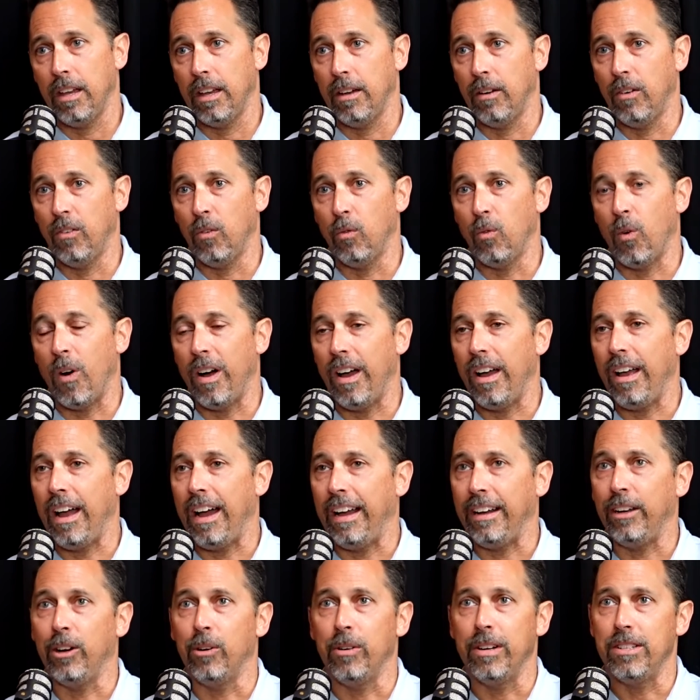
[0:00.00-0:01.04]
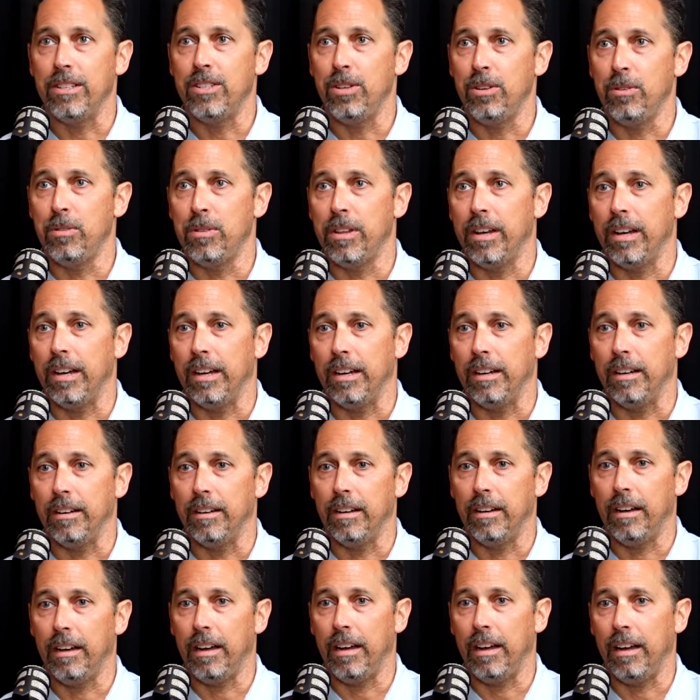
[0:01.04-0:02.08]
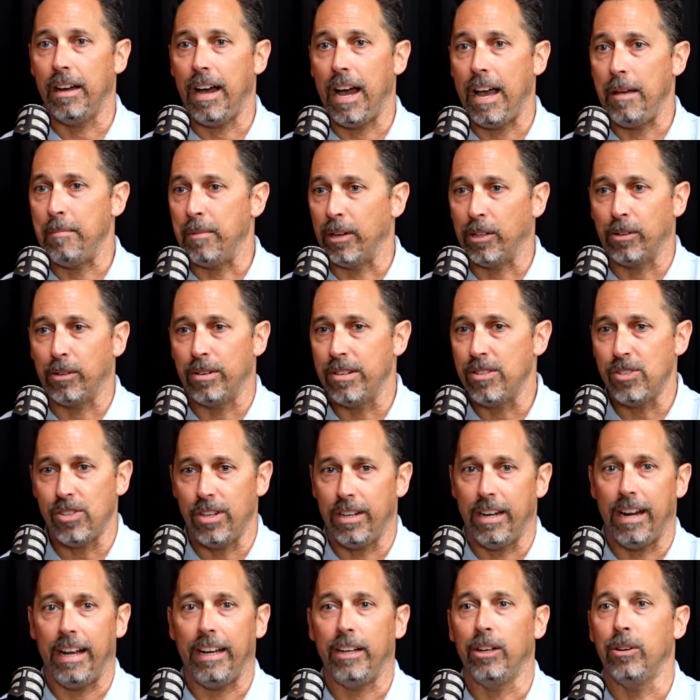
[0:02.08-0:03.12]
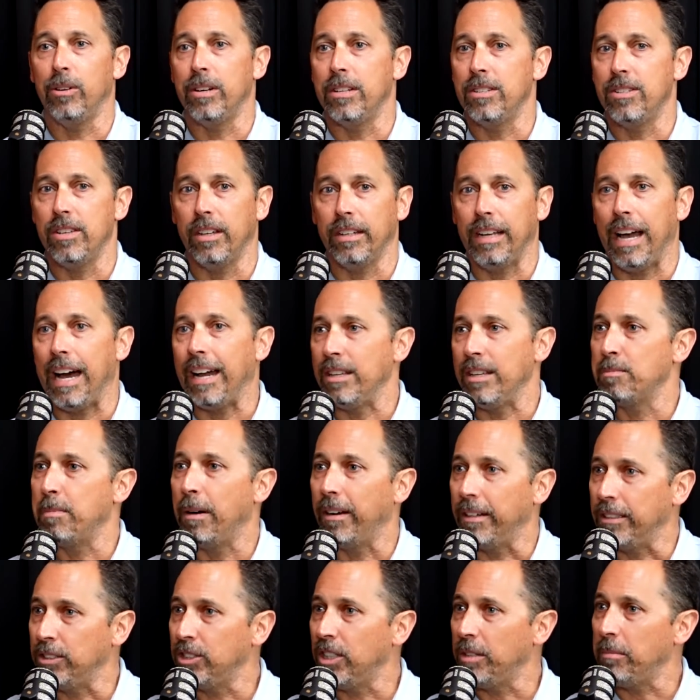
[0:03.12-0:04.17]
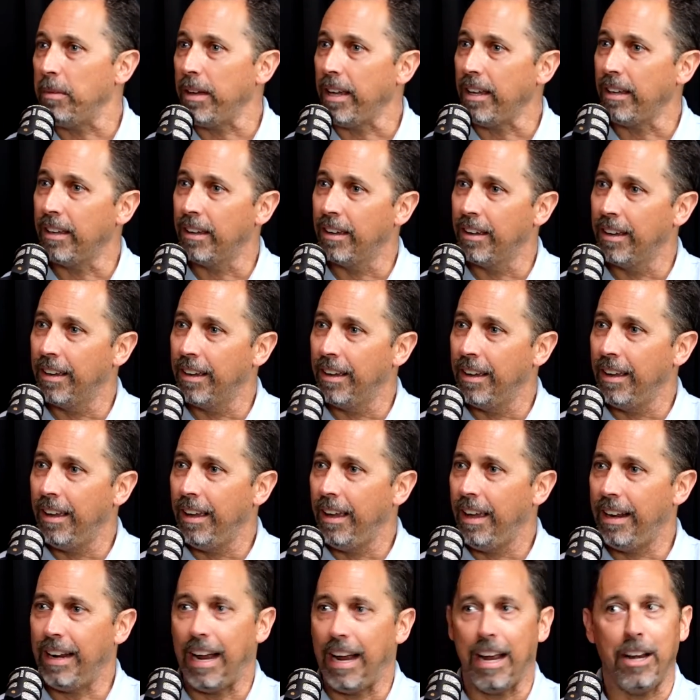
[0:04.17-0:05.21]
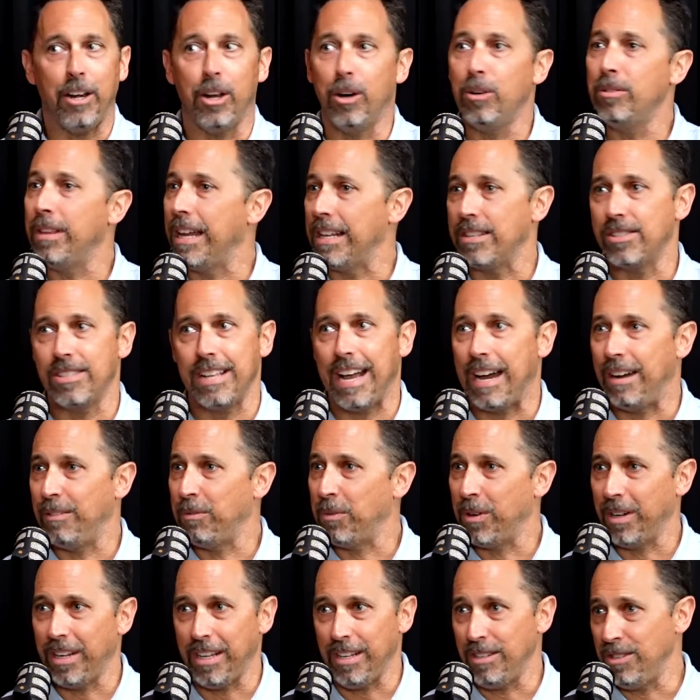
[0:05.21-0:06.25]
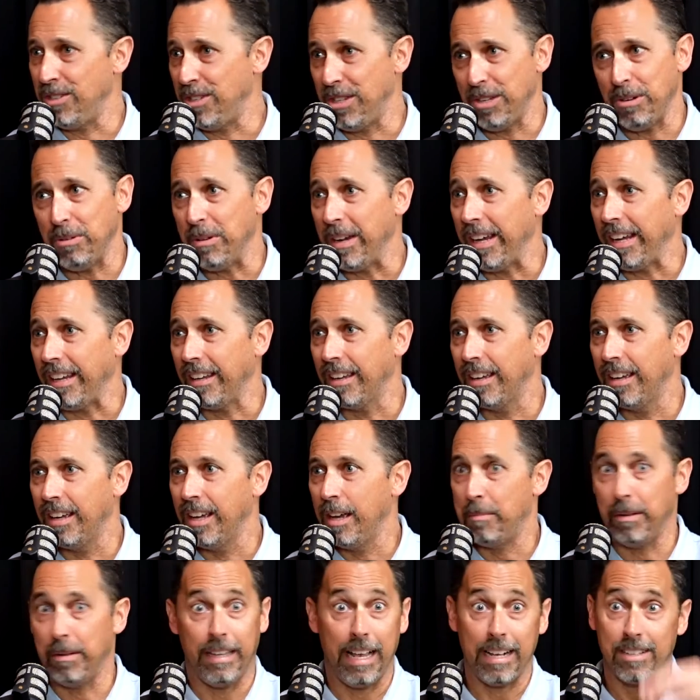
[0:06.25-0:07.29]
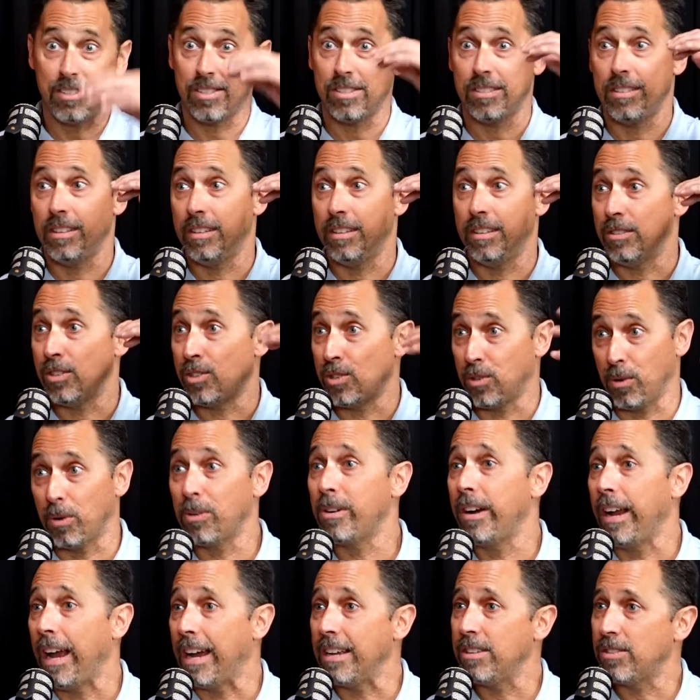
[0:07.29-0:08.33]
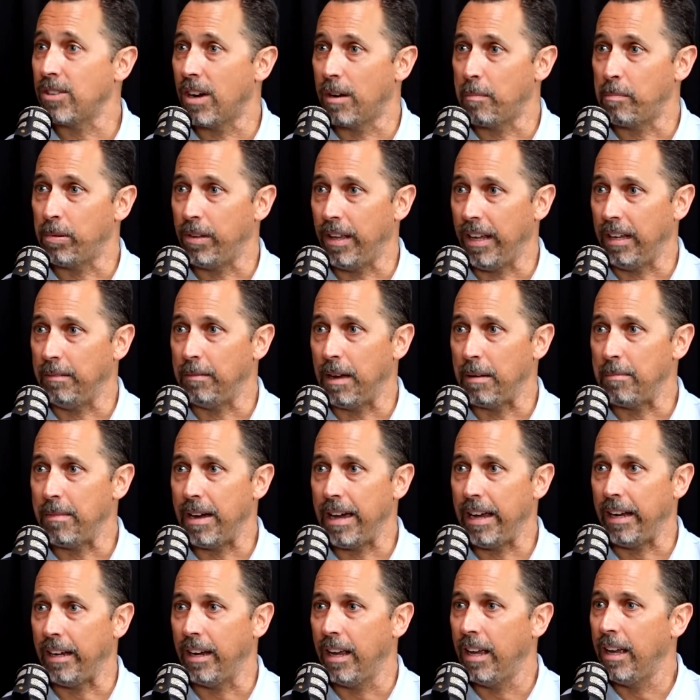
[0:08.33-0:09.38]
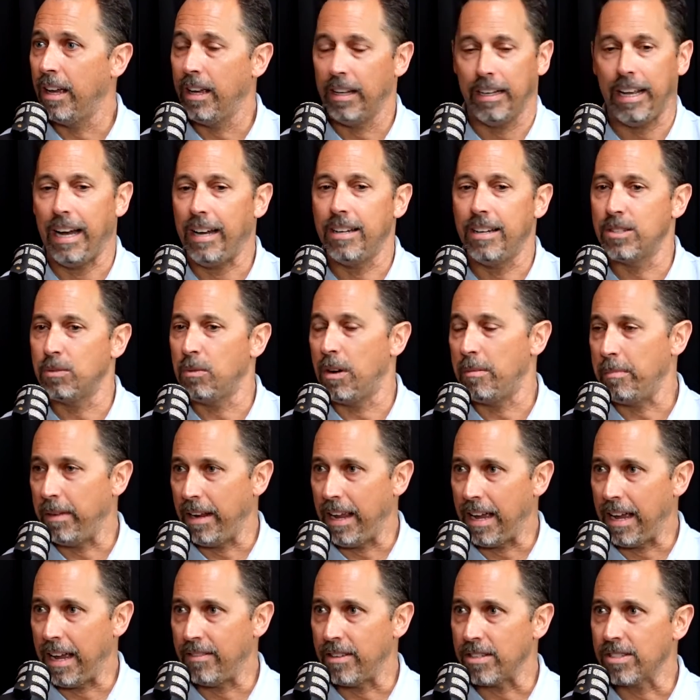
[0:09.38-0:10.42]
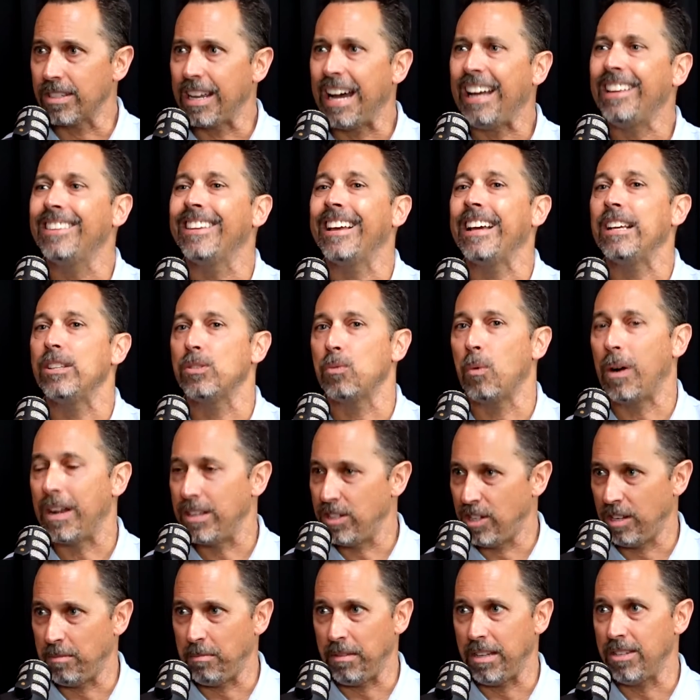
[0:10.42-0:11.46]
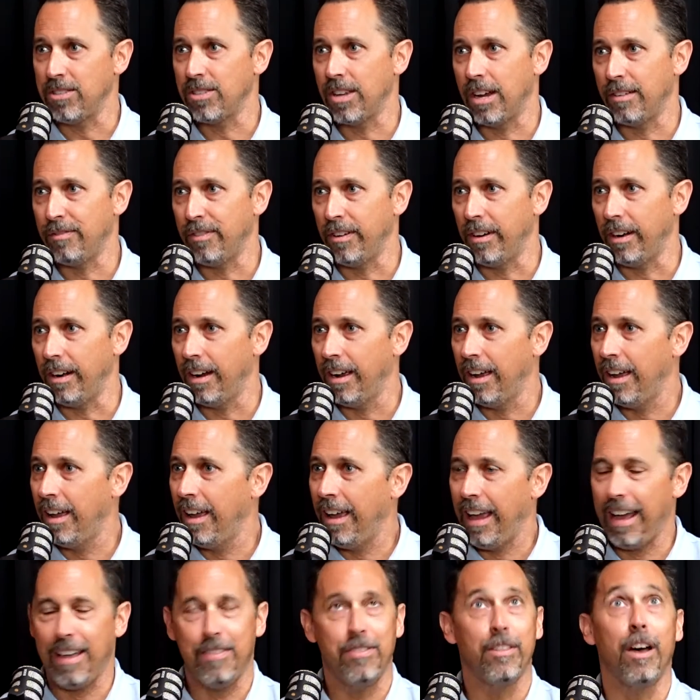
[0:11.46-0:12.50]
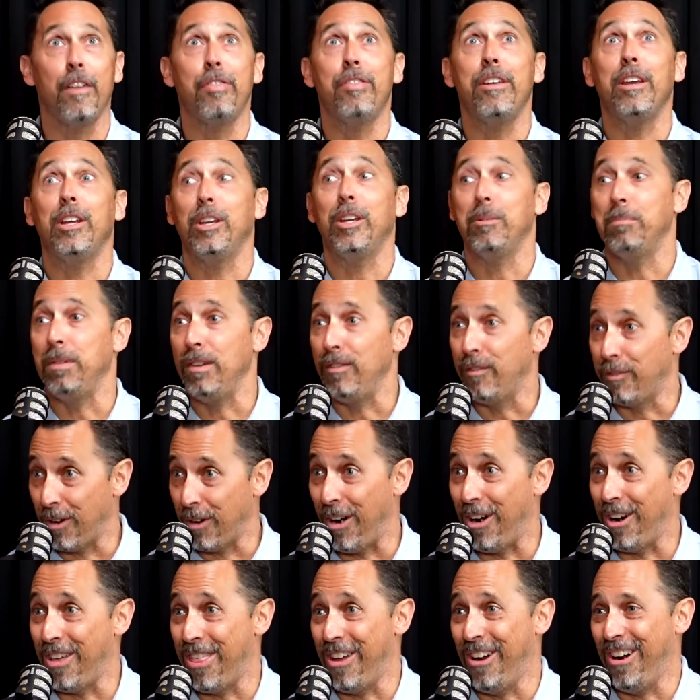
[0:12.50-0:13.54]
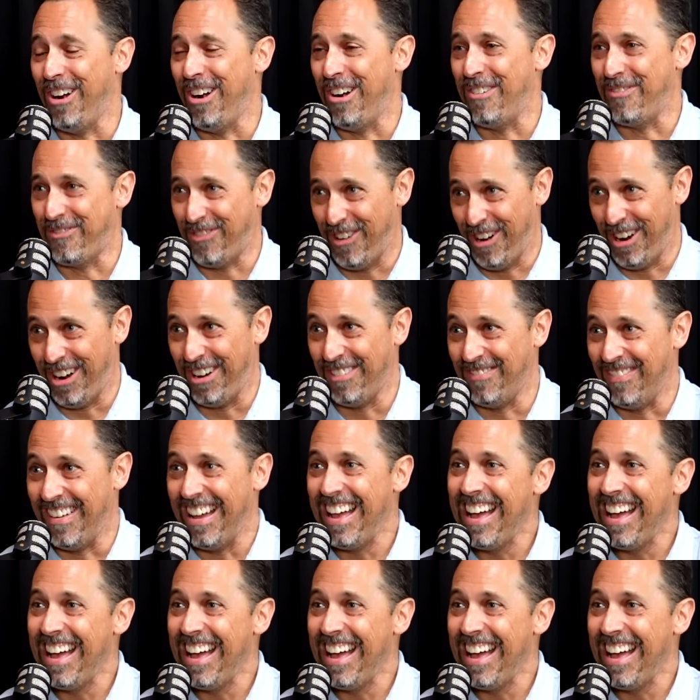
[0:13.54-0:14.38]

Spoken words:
I am a Christian, and I go into God is punishing me. And I know that's not what he's doing, but that's the story I start playing in my mind. God doesn't want me to have this. God likes watching me suffer. And nothing could be further from